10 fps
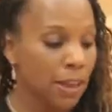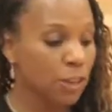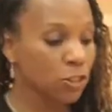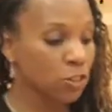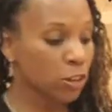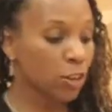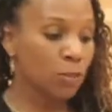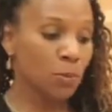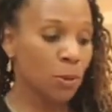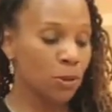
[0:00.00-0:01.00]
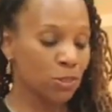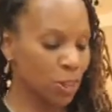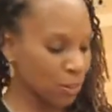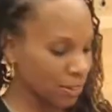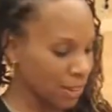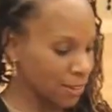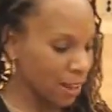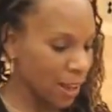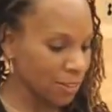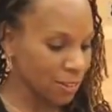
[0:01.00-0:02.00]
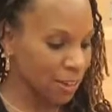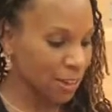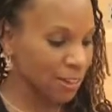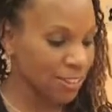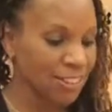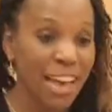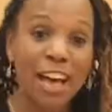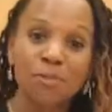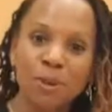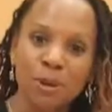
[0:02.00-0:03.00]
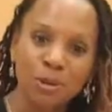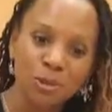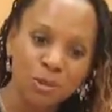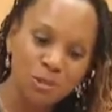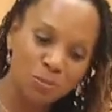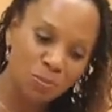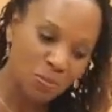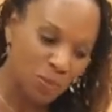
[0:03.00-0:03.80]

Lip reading: You're going to start off in a pose called Dandasana, the staff pose.